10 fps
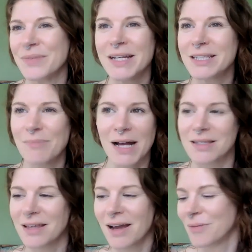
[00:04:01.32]
And it's a
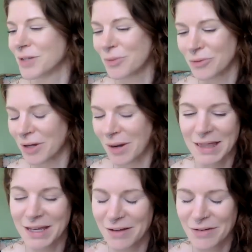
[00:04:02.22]
pattern that comes up all the time. I
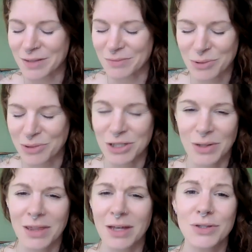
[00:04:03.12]
can think of, as I'm talking to
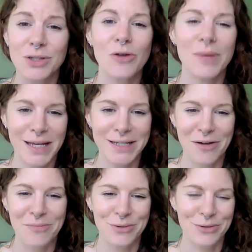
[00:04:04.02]
you, I can think of so many
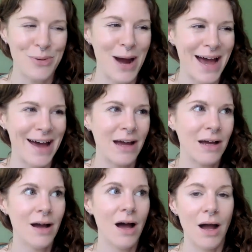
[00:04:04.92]
examples where
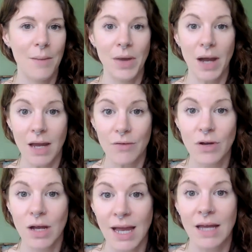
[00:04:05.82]
I have,
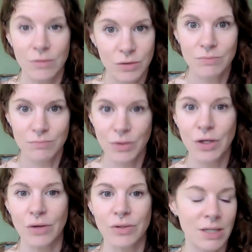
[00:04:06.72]
again,
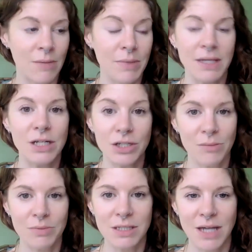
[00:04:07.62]
just immediately
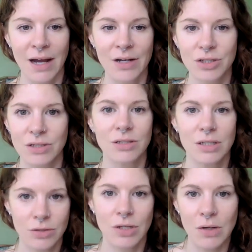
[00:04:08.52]
jumped into action
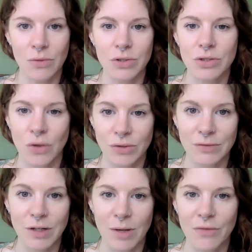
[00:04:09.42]
in order not
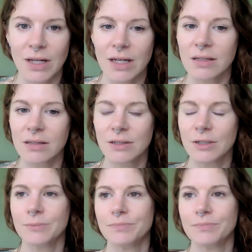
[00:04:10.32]
to feel my feelings.